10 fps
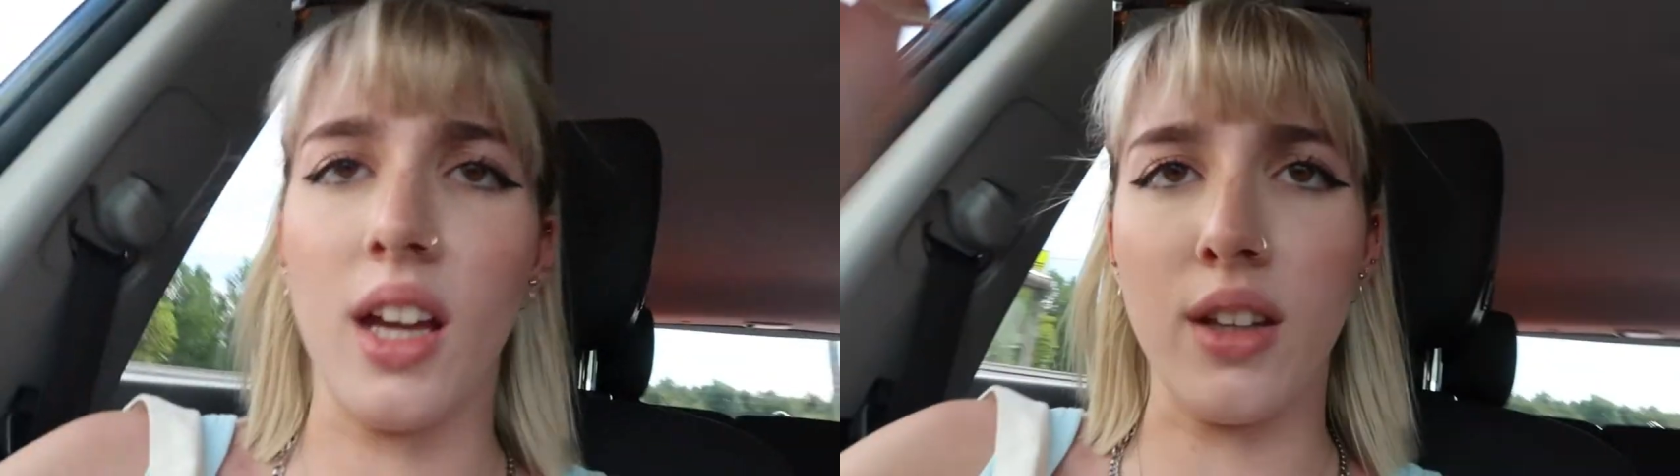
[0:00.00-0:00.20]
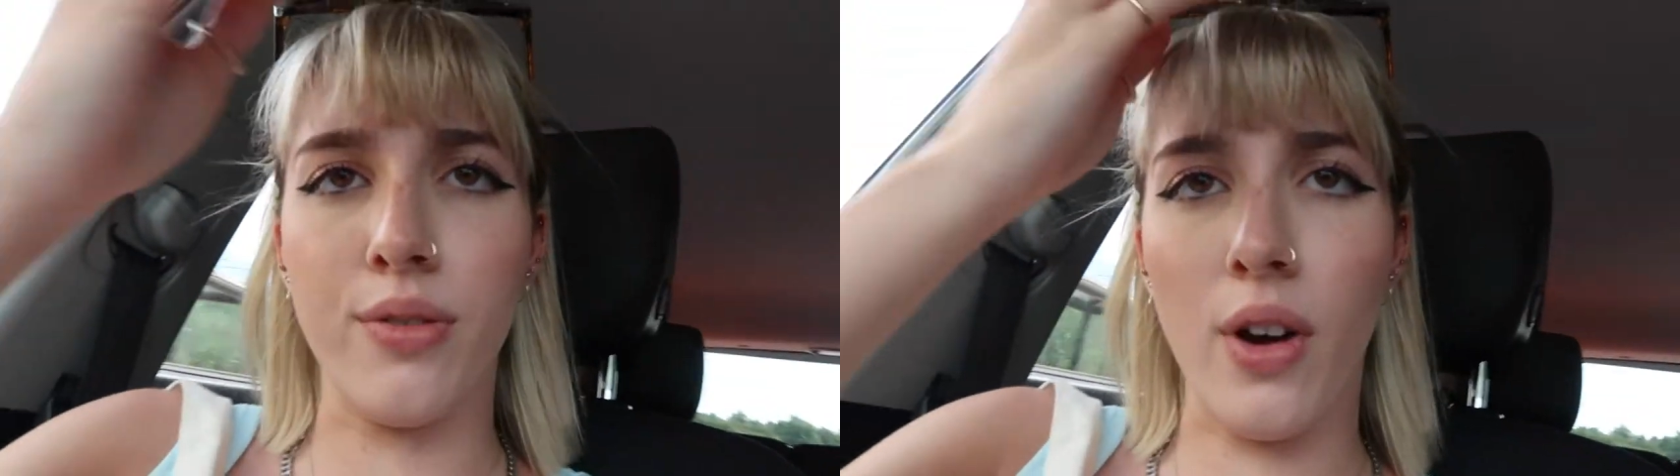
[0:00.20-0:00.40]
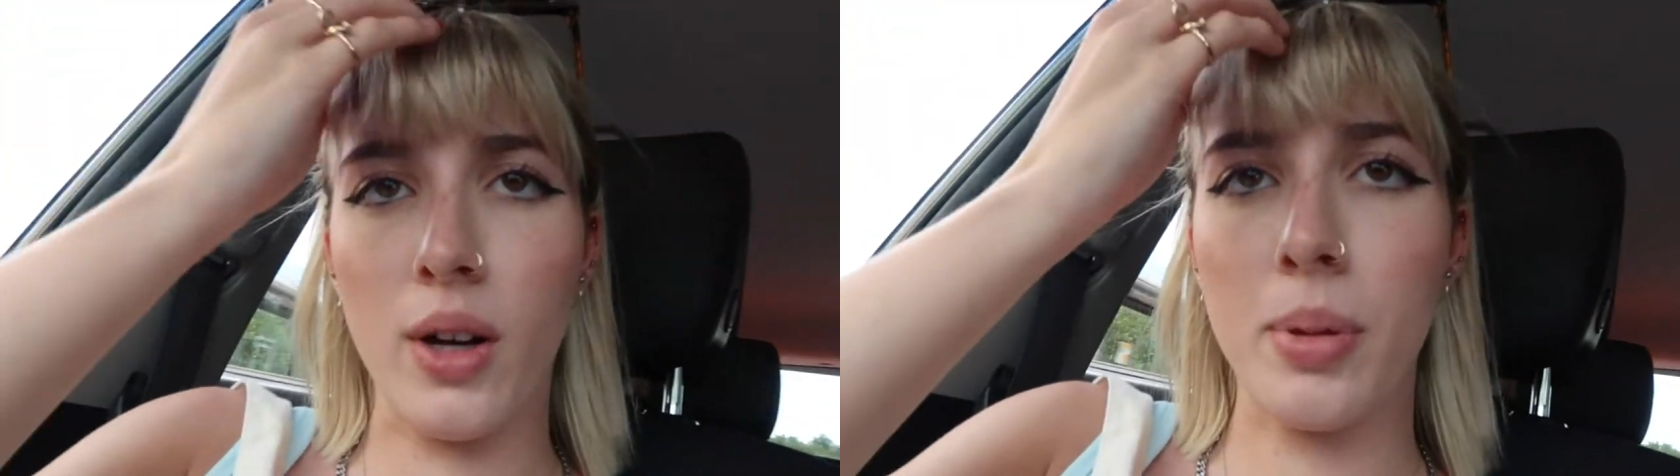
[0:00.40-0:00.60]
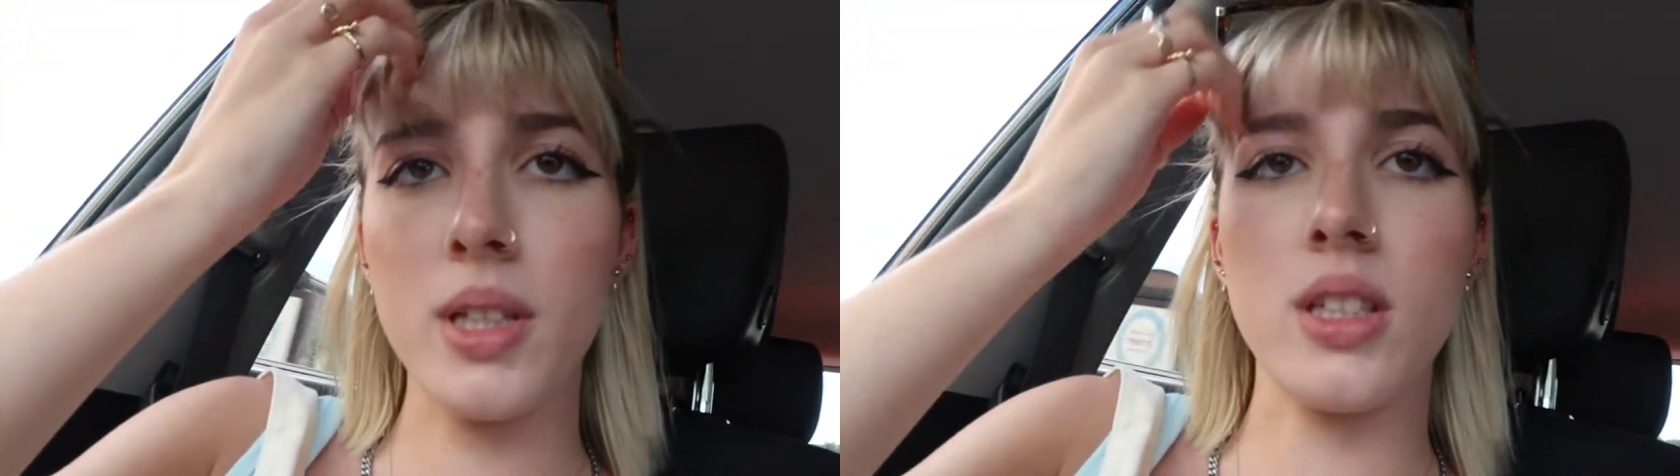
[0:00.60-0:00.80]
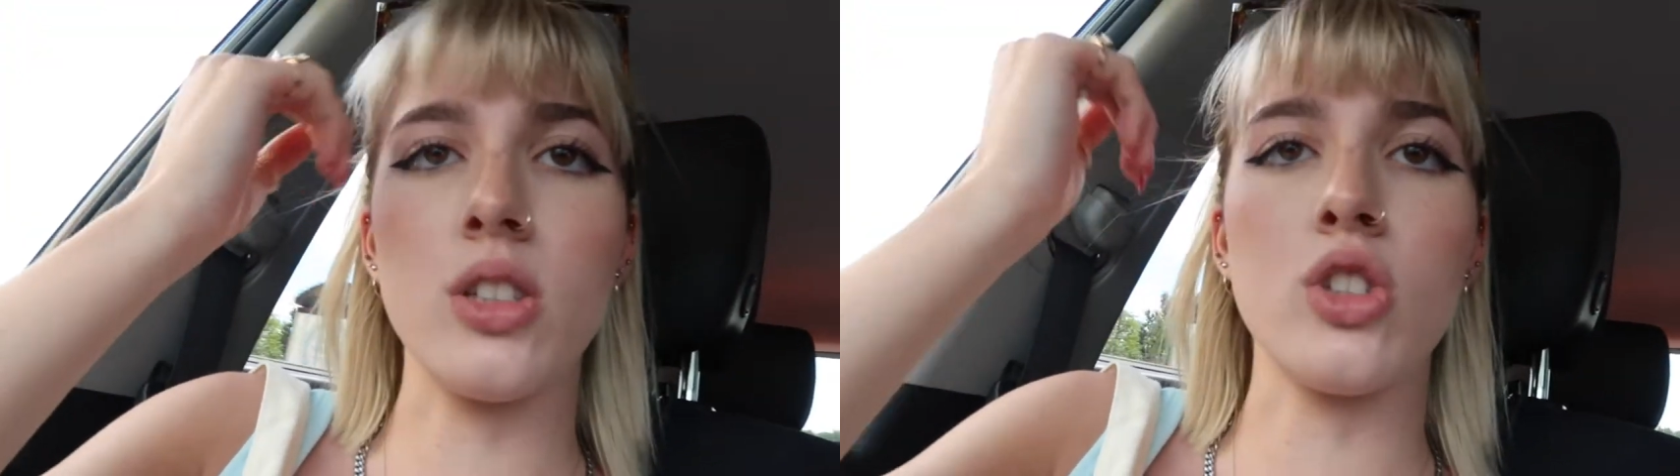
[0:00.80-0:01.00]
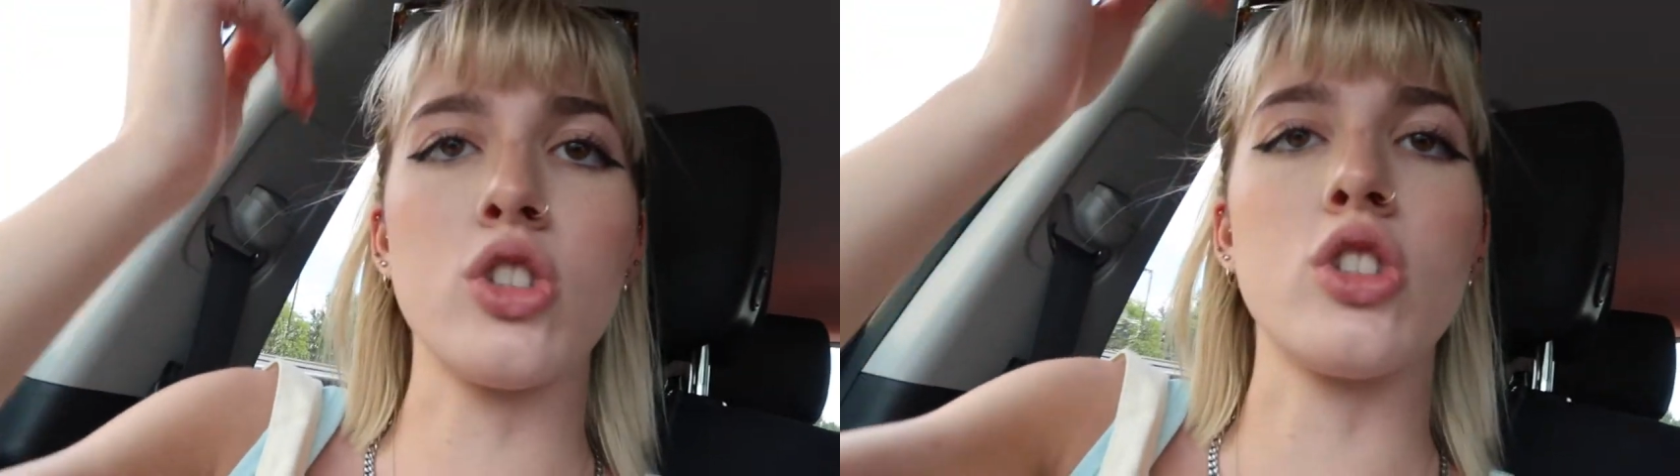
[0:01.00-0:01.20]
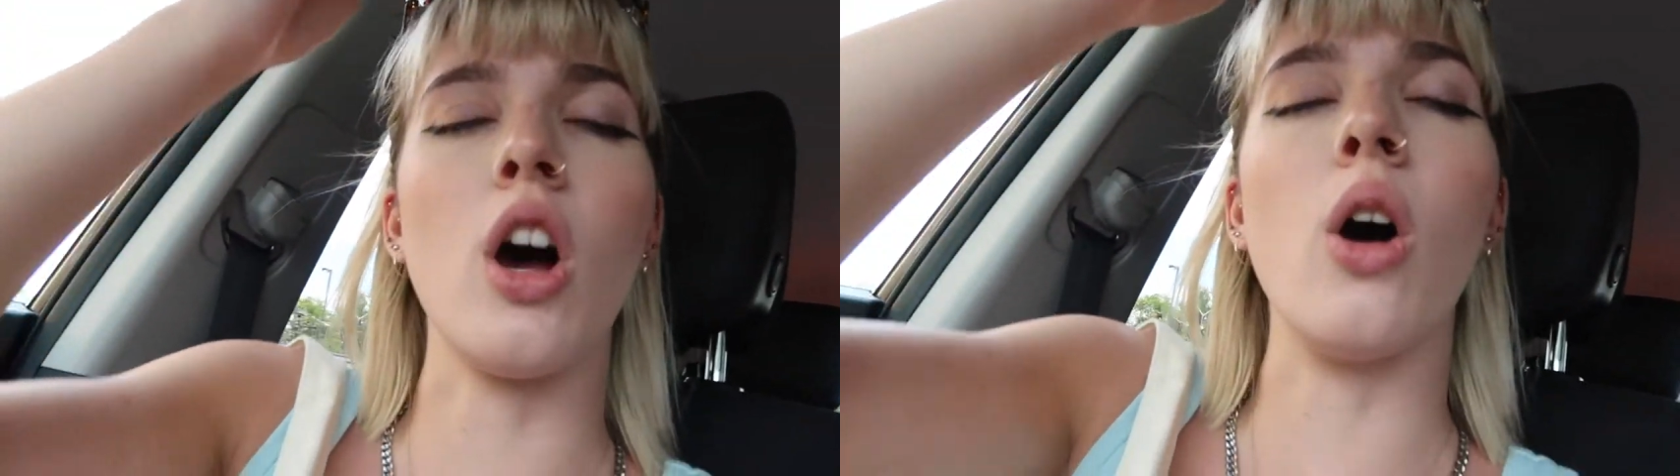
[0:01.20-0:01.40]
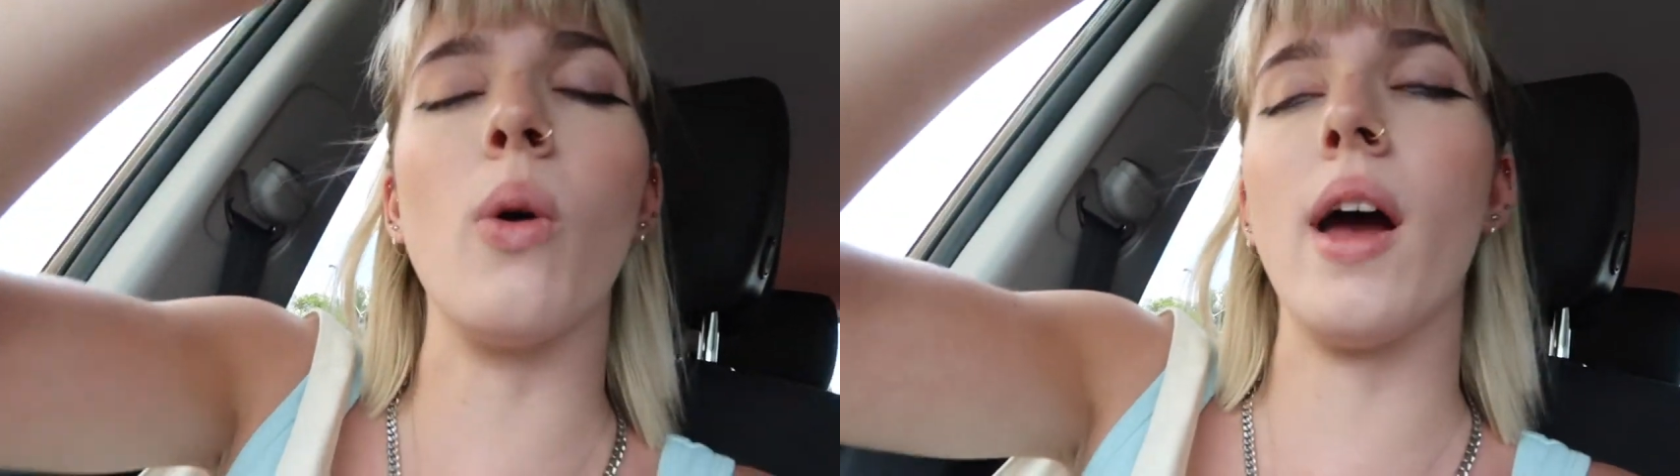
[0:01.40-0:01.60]
Yeah, and the fireplace like, is
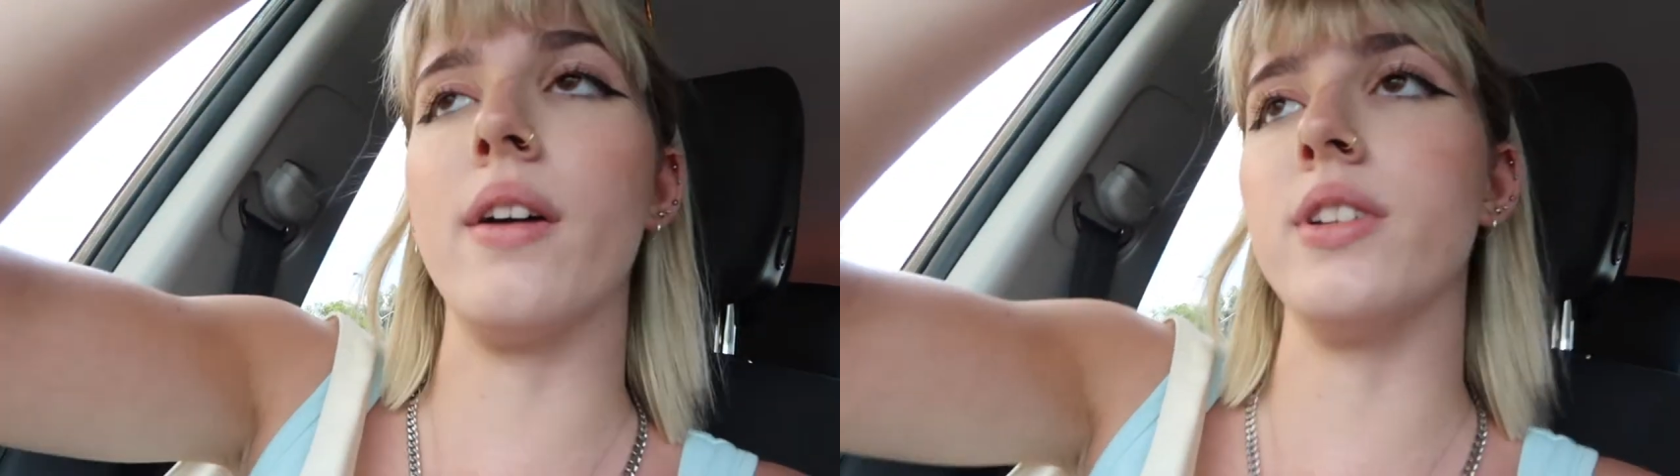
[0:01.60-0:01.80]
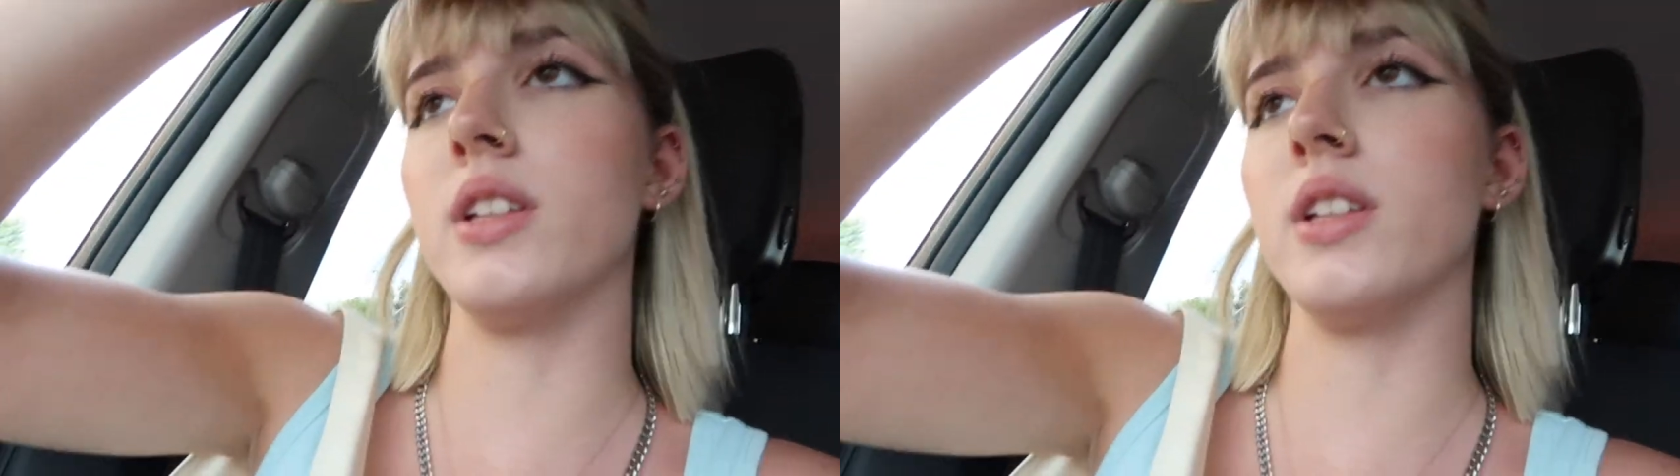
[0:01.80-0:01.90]
so heavy.